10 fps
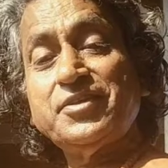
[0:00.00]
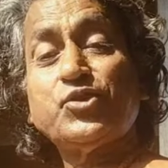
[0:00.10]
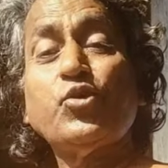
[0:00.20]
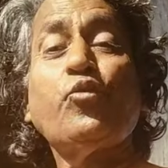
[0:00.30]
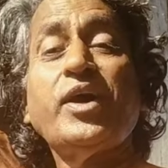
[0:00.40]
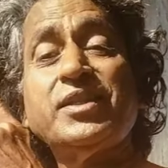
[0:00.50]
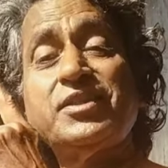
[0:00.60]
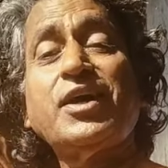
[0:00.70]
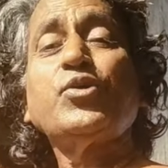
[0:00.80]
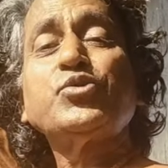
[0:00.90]
So
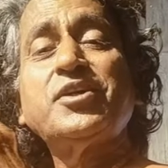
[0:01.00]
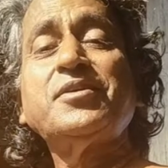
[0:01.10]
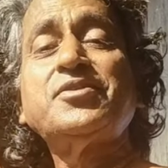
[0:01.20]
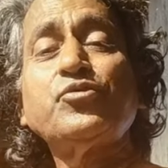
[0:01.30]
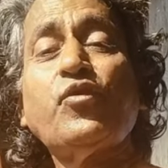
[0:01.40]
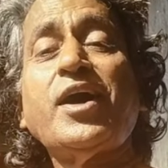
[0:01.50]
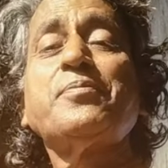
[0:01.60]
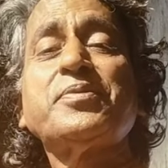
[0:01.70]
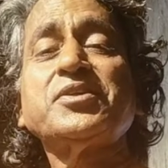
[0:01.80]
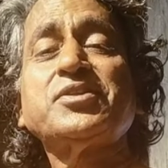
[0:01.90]
1,000
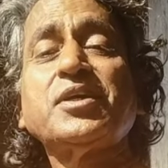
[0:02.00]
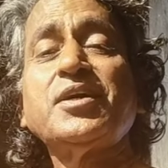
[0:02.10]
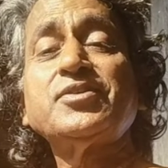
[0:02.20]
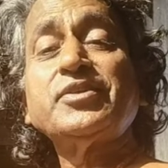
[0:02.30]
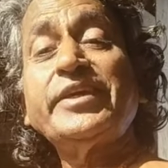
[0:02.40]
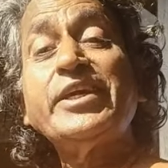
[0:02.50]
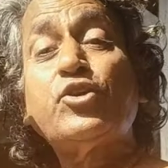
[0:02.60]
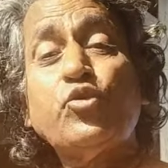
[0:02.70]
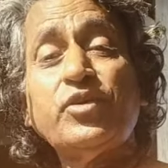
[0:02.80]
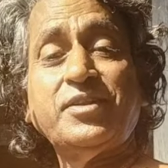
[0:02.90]
Vanprasthas
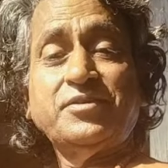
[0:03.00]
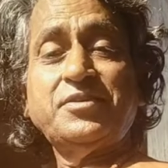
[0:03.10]
equal